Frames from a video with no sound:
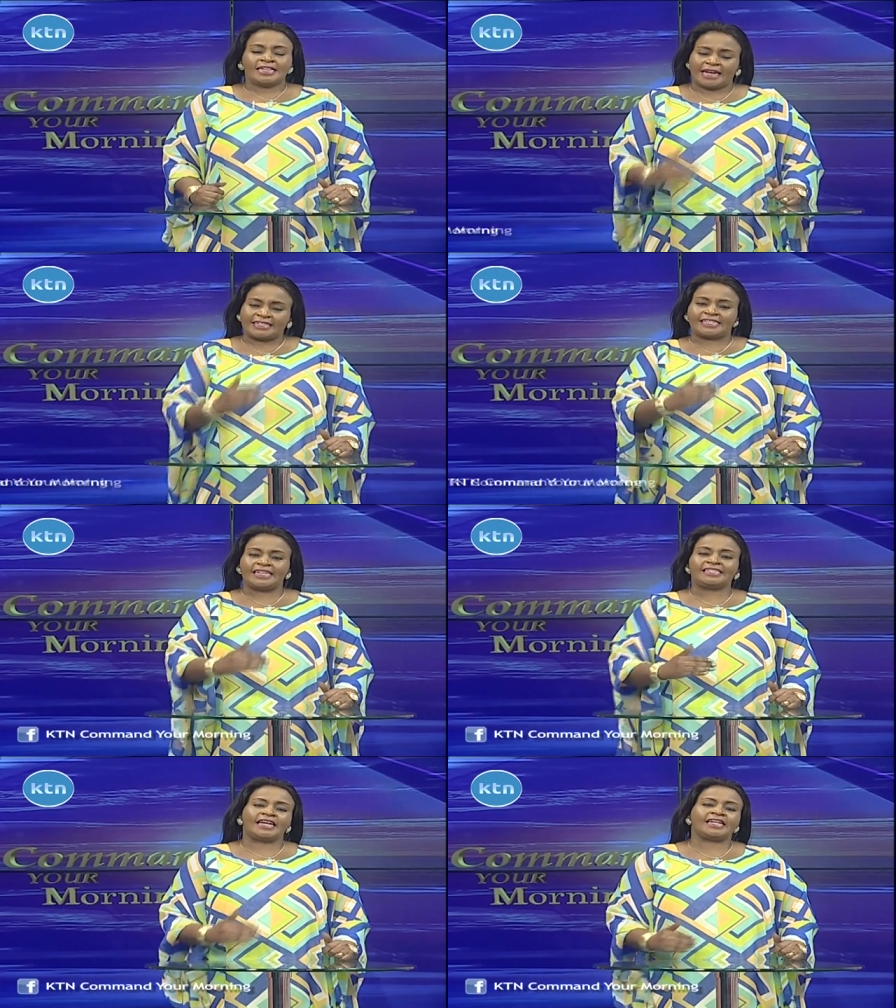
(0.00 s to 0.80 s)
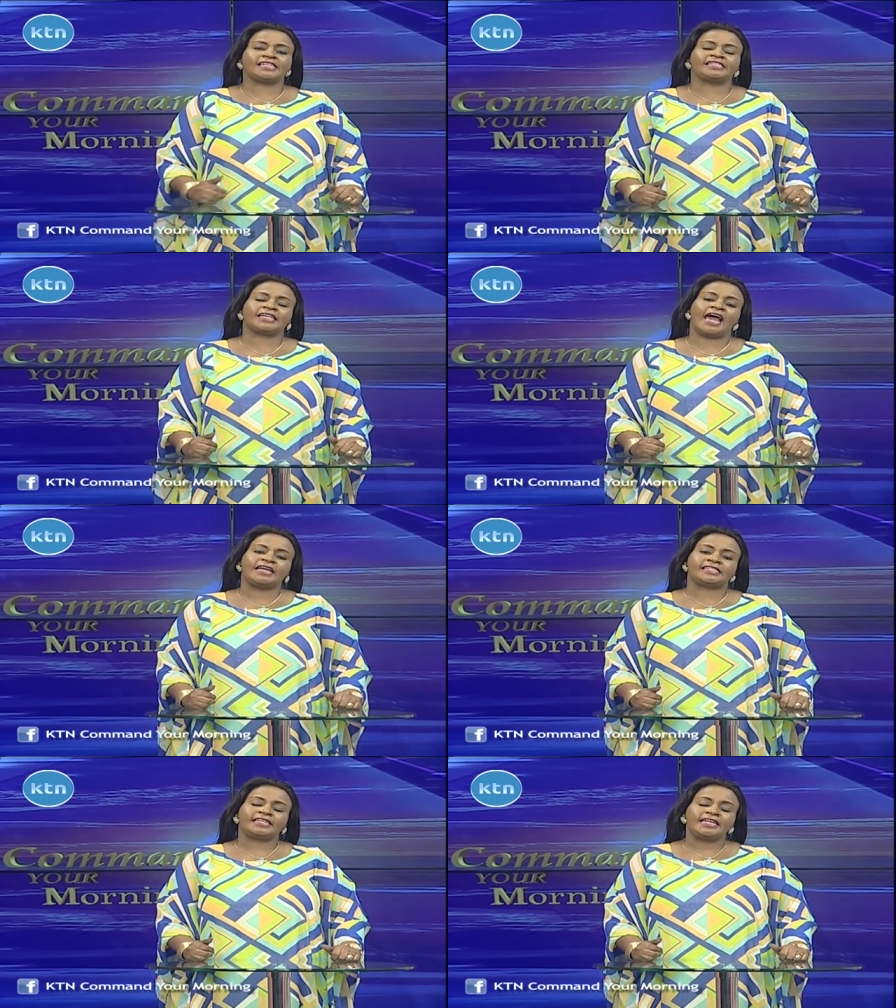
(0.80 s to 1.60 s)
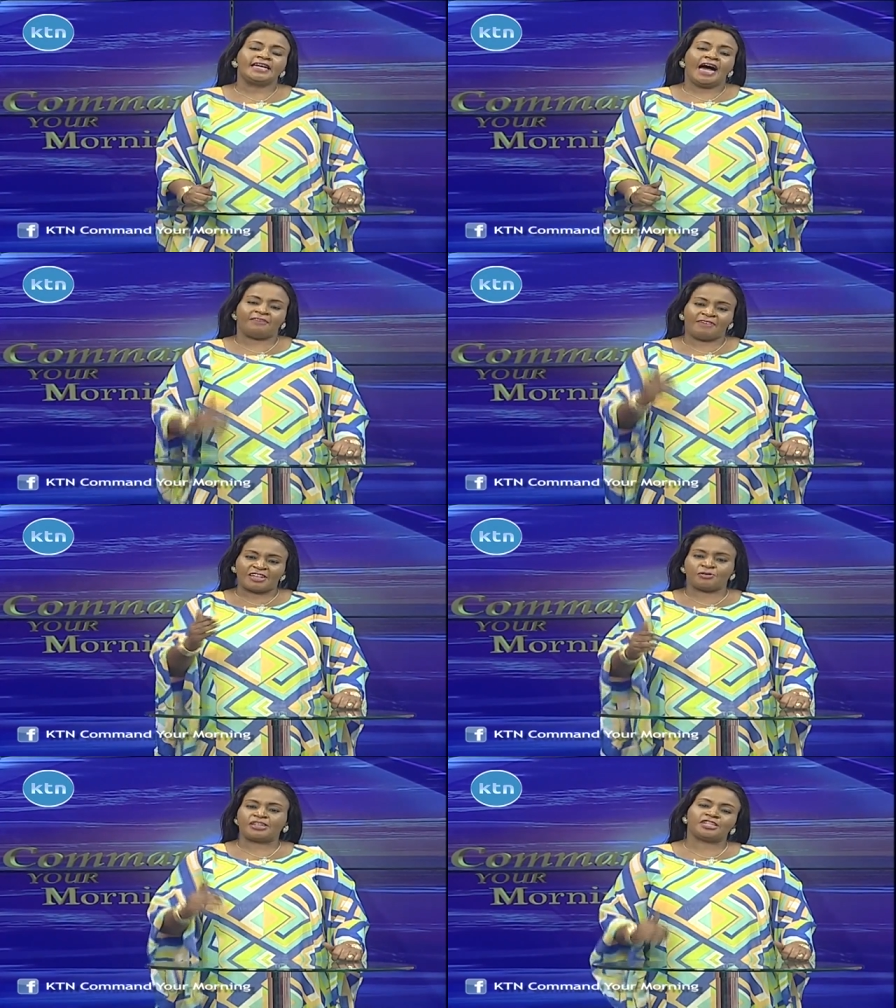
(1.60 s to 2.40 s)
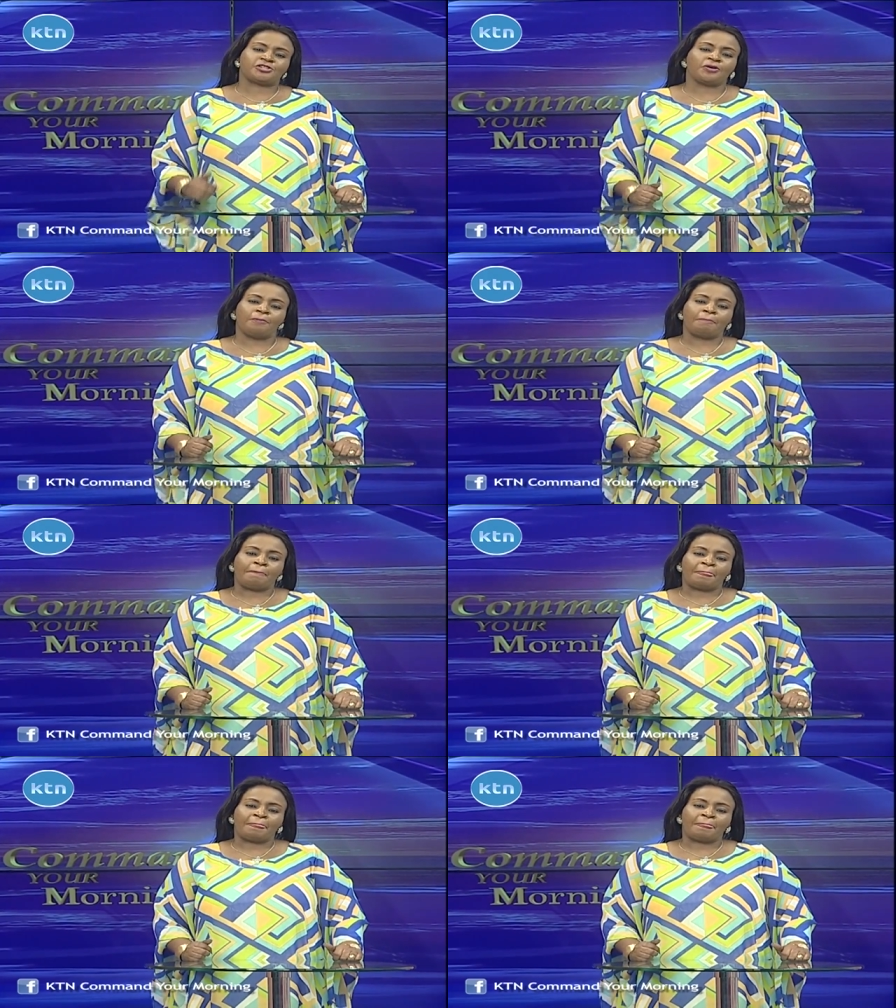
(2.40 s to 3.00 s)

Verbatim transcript: that is in Genesis 8 and verse 22